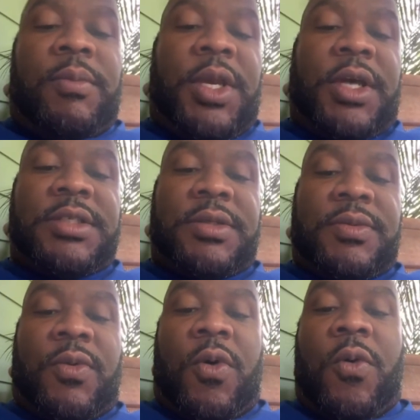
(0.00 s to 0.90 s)
because
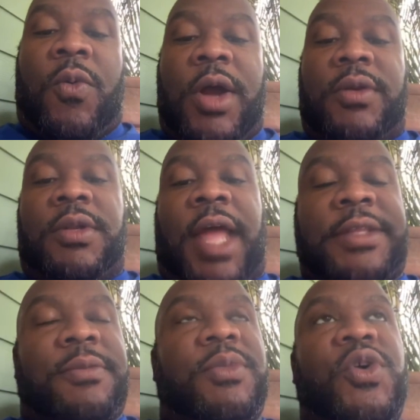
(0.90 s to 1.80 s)
the
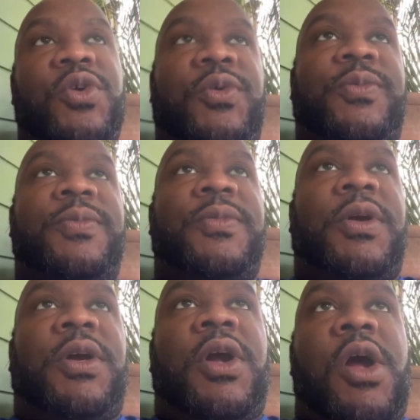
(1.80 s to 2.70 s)
moon
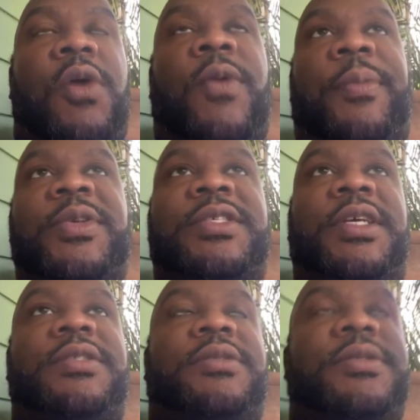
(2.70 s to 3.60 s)

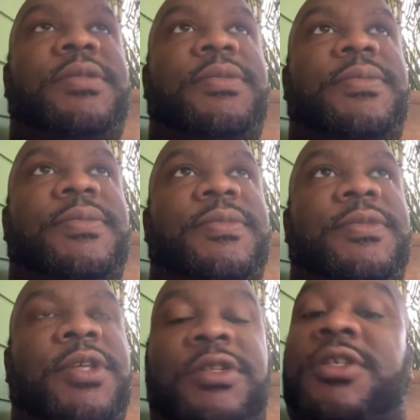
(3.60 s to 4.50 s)
represents
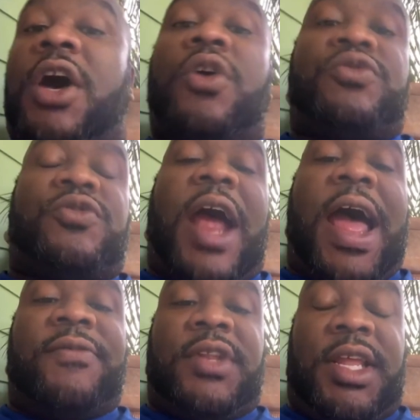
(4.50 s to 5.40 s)
your soul's
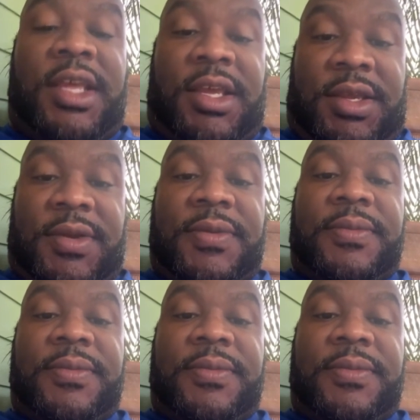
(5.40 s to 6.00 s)
drive and need.